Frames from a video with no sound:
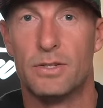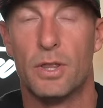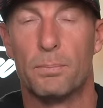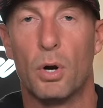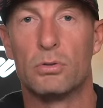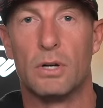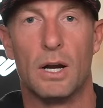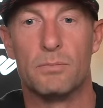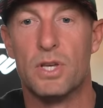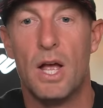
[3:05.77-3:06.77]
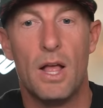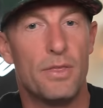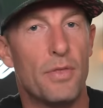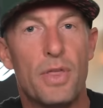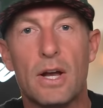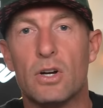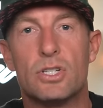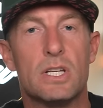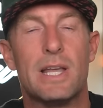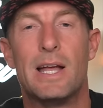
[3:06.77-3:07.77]
and to the programs that they are
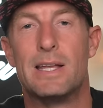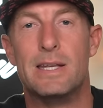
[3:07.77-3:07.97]
just